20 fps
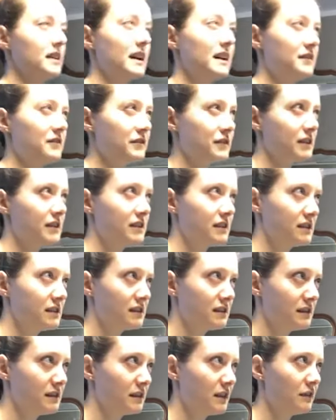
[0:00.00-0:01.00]
I have
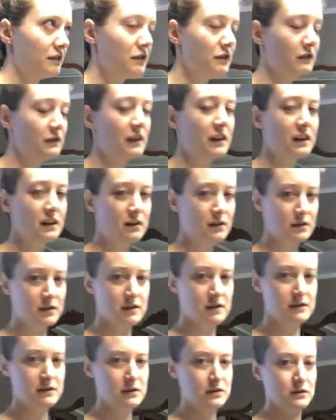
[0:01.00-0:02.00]
a few
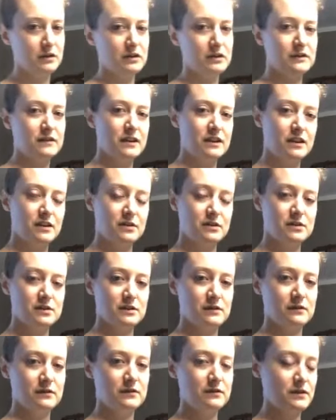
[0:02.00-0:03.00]
older
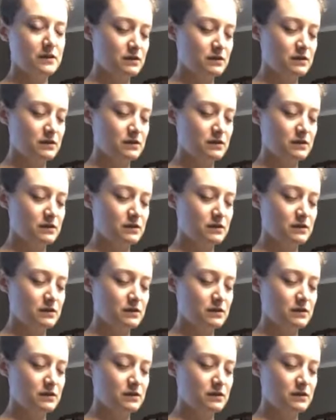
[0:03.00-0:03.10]
videos of